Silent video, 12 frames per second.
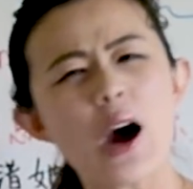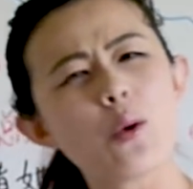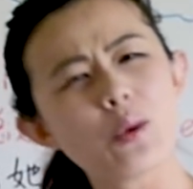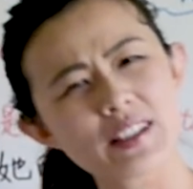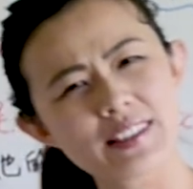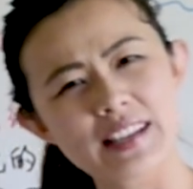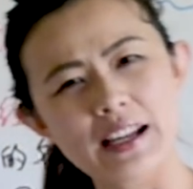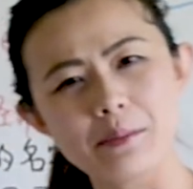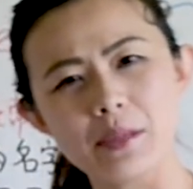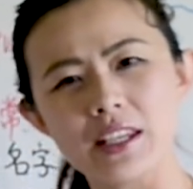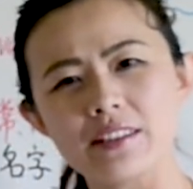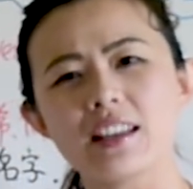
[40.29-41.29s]
What does that
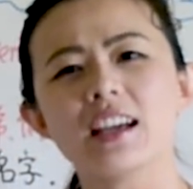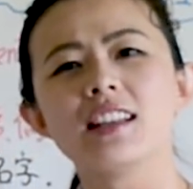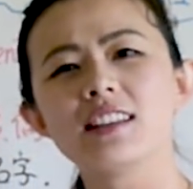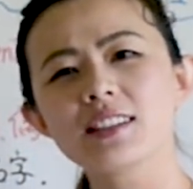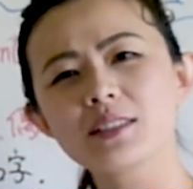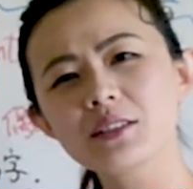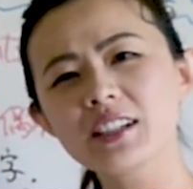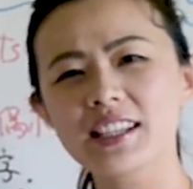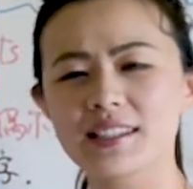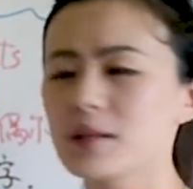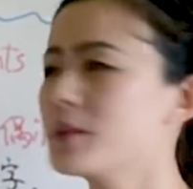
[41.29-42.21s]
mean? Let's look at some